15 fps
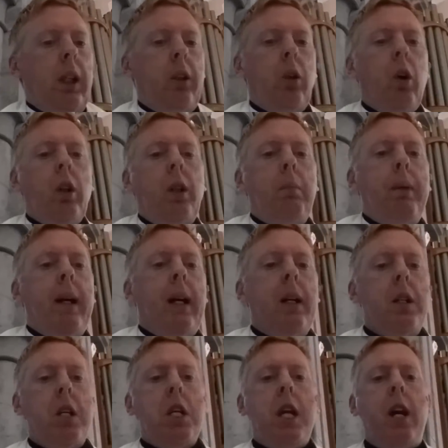I talked
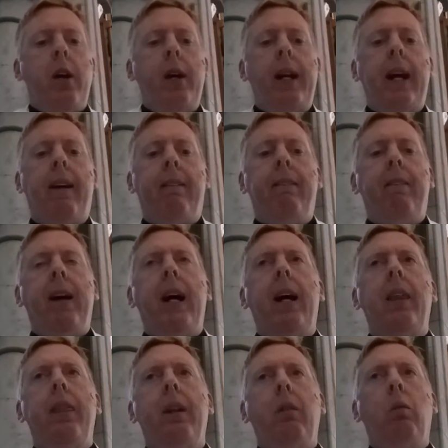about sharing our
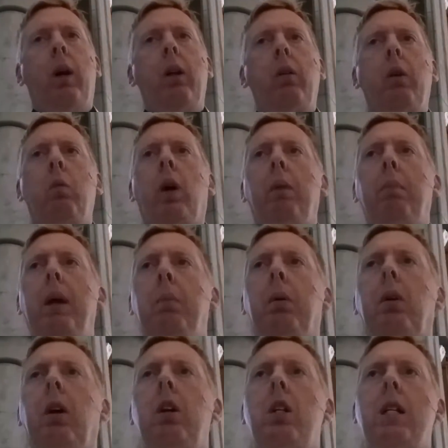faith and wondering why
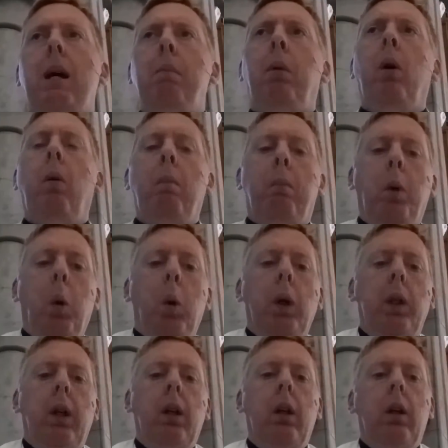people don't jump on
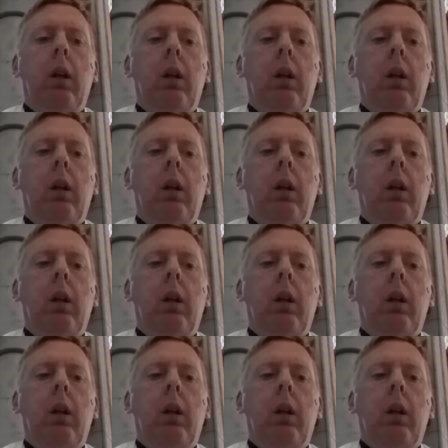board.